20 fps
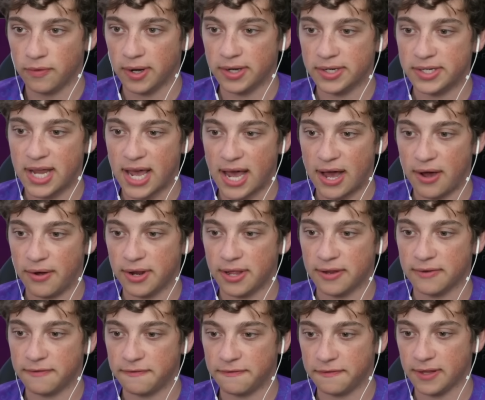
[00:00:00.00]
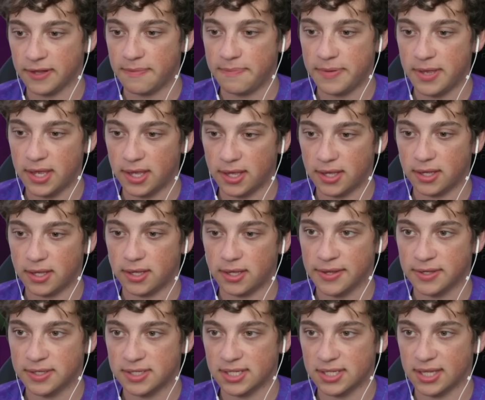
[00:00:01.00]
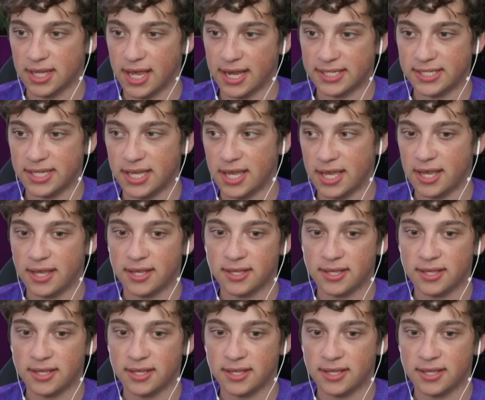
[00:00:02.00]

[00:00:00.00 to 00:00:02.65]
one down and flip it and then select it.